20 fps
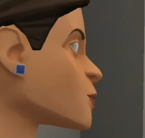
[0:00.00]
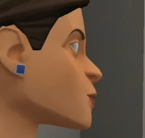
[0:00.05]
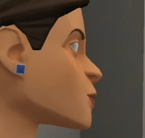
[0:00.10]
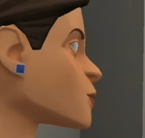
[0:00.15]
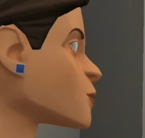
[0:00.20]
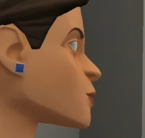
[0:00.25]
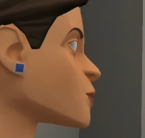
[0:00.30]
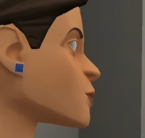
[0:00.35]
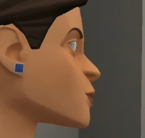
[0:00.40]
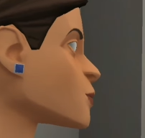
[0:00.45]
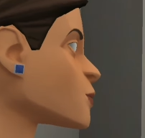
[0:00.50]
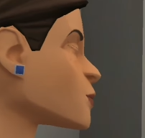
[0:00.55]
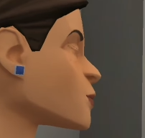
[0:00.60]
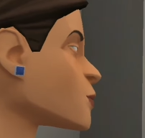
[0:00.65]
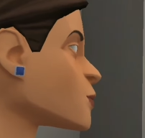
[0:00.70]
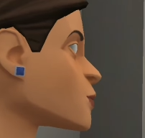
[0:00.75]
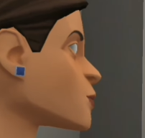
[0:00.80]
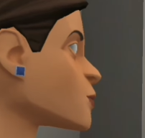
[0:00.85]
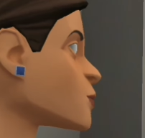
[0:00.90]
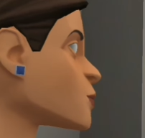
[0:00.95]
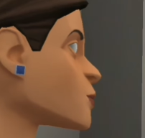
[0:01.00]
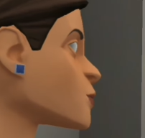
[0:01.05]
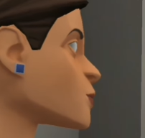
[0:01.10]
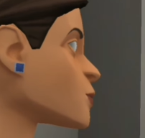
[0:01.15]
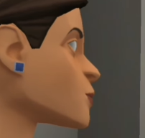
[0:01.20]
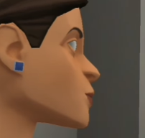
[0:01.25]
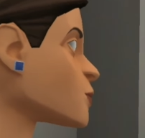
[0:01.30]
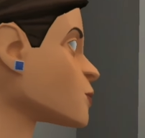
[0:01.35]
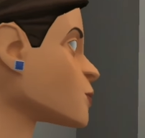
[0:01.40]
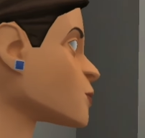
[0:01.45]

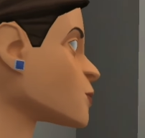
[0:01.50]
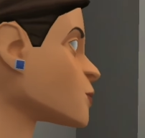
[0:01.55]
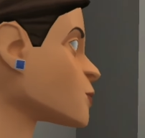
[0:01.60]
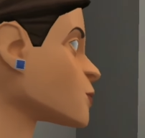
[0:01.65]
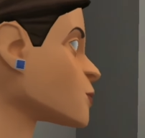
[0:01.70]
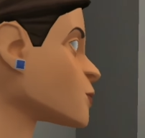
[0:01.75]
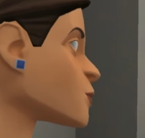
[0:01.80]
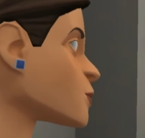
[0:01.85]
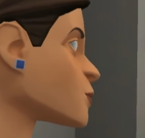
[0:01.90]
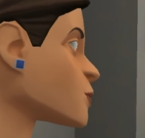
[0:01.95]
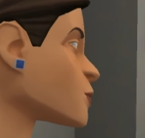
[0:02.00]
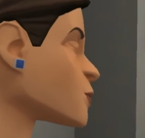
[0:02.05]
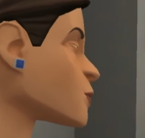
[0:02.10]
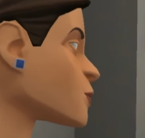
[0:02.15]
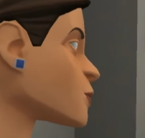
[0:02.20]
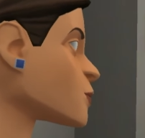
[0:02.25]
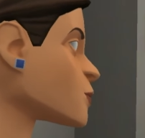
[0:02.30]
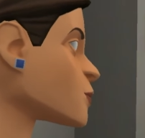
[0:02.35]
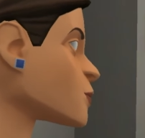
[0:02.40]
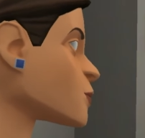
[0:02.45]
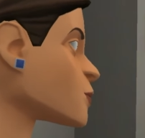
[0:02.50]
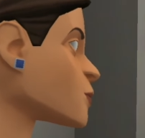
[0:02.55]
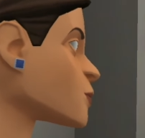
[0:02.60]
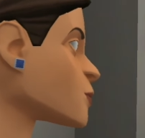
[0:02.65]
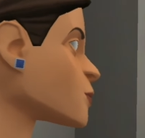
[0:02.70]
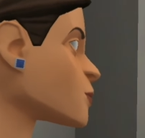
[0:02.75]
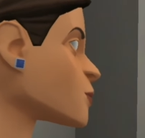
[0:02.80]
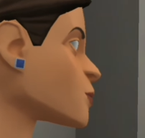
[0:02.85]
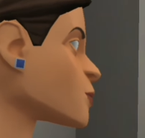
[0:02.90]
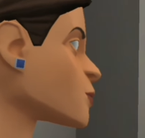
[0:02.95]

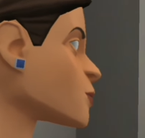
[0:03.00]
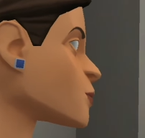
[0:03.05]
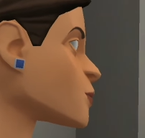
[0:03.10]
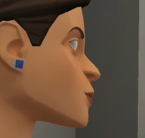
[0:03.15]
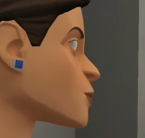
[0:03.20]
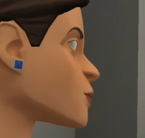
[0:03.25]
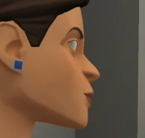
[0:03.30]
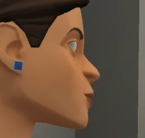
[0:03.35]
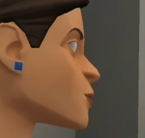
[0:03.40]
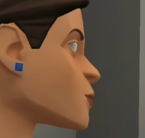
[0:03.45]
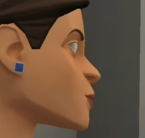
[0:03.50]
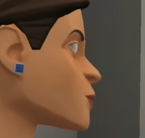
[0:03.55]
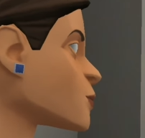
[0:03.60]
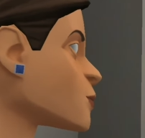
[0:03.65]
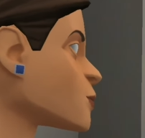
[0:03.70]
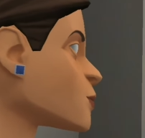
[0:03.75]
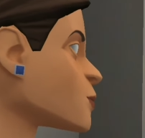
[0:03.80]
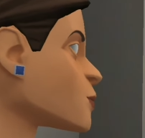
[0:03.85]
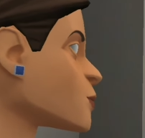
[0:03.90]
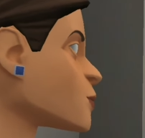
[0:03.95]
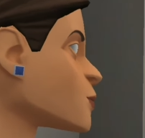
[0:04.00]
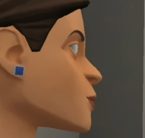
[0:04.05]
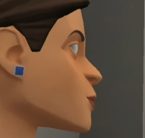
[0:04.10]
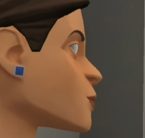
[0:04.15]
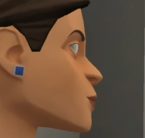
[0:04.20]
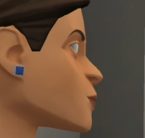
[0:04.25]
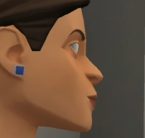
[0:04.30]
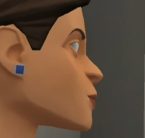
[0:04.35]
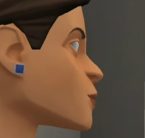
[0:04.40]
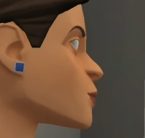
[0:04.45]

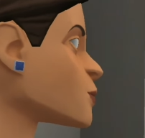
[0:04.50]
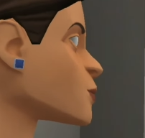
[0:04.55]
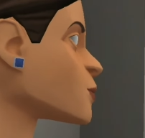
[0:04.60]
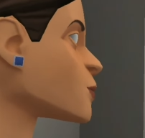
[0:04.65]
(not speaking)